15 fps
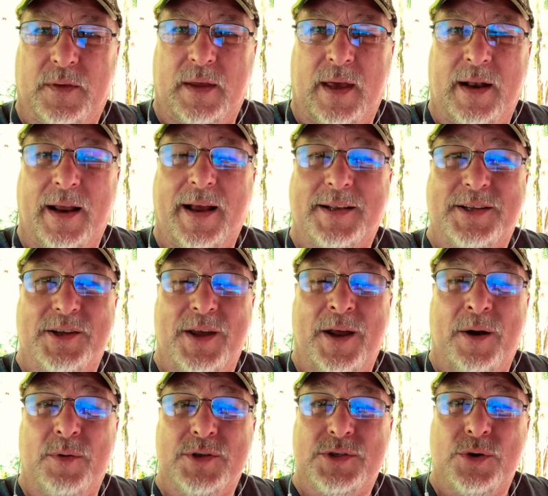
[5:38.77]
And I got to and
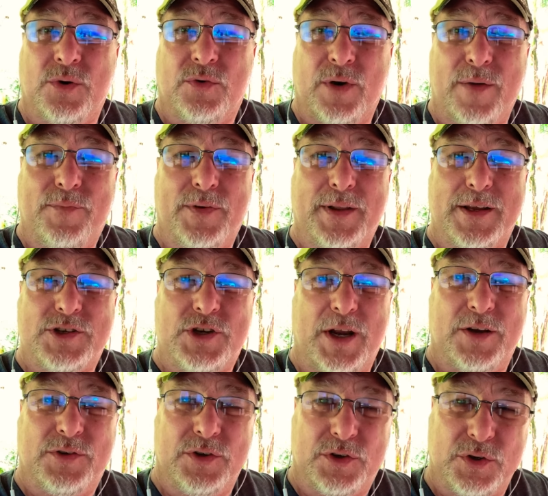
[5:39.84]
I was so grateful that she
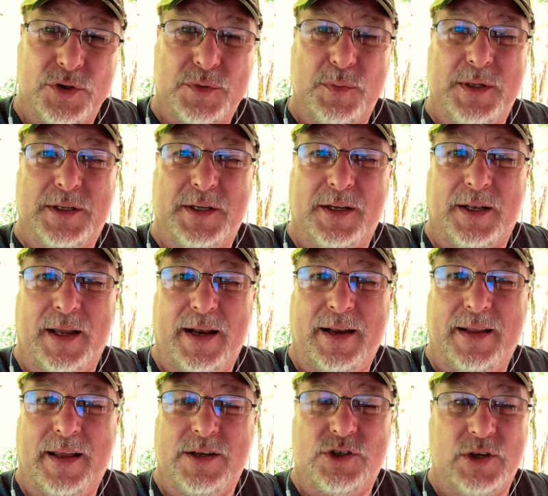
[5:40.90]
introduced me to the lady
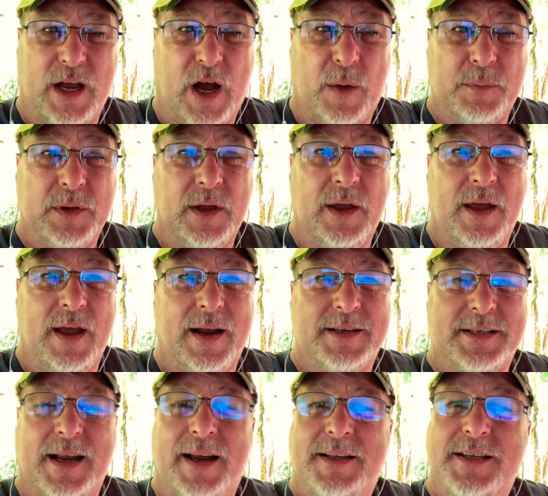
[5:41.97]
that she helped
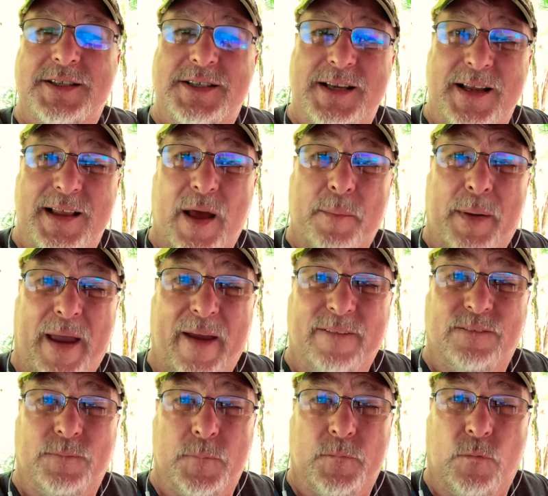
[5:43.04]
because I got to see that pay it
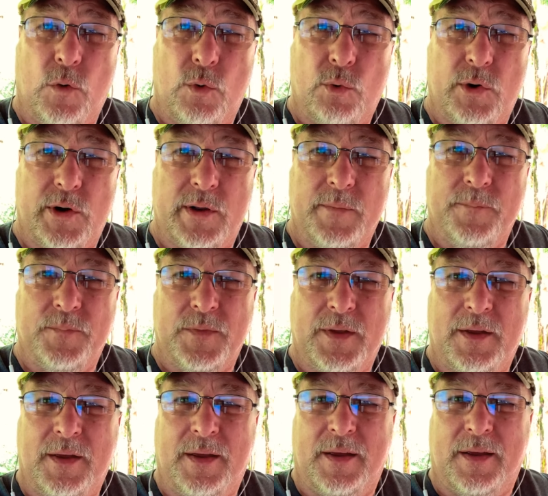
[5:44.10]
forward
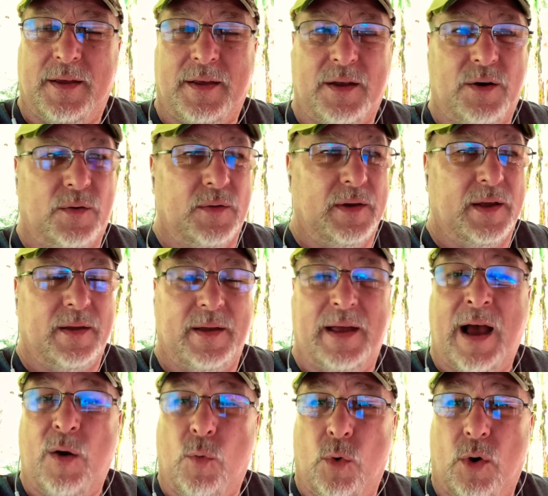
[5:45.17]
you know,
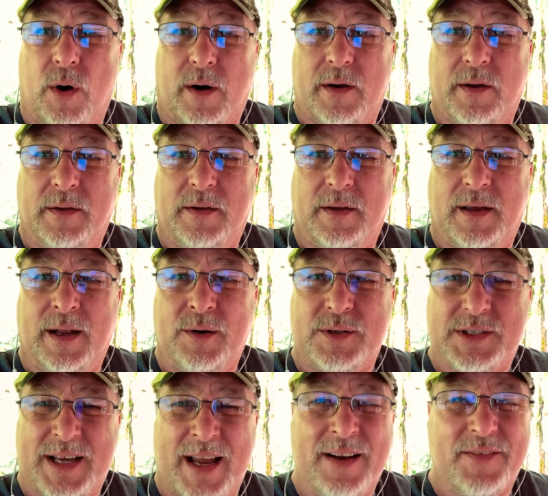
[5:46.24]
at work. And it was
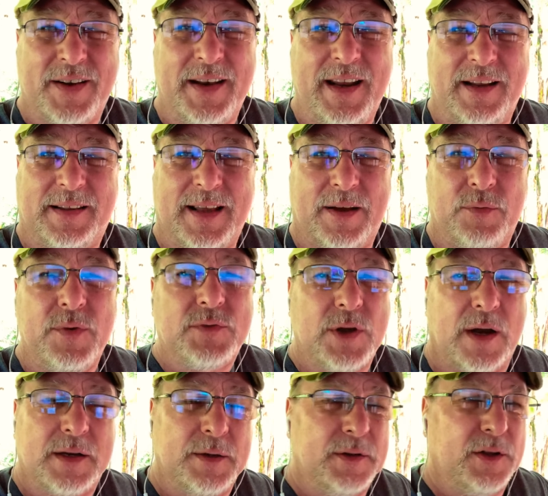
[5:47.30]
kind of a neat thing. We've
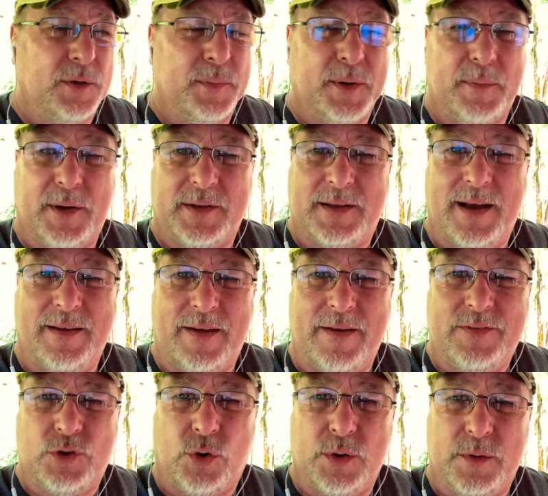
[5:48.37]
talked a little bit about, I,
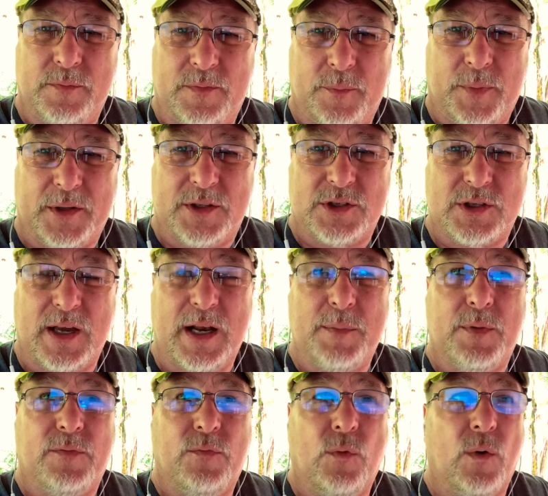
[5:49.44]
have told about this lady
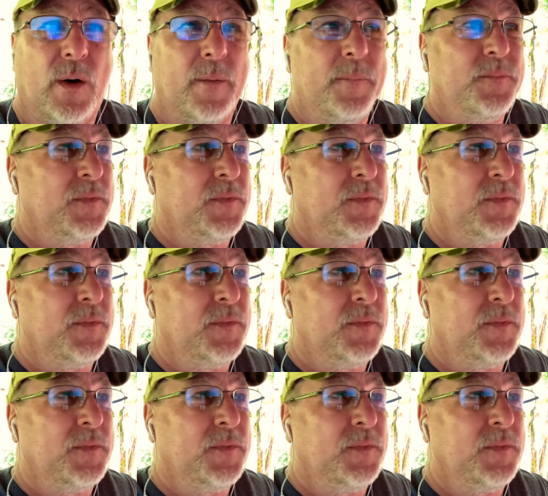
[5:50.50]
before.